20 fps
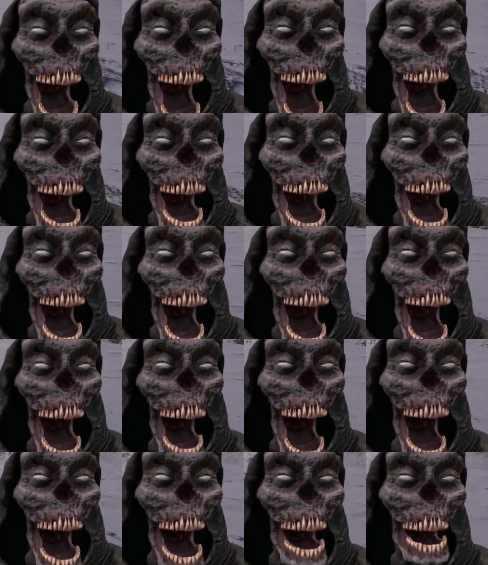not in like
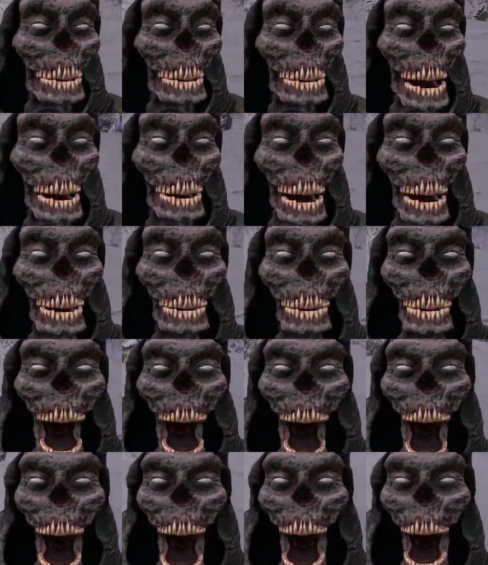
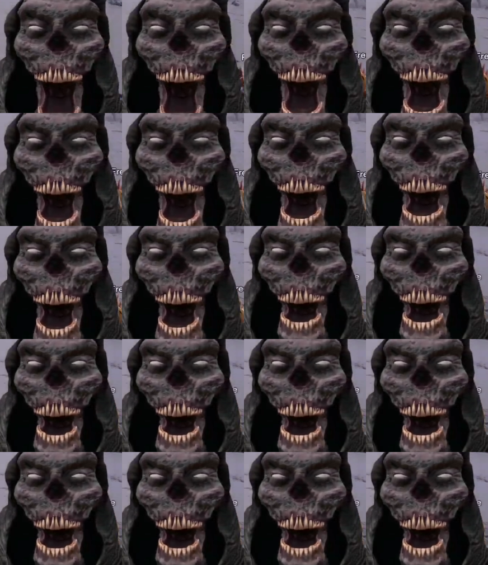a serious way.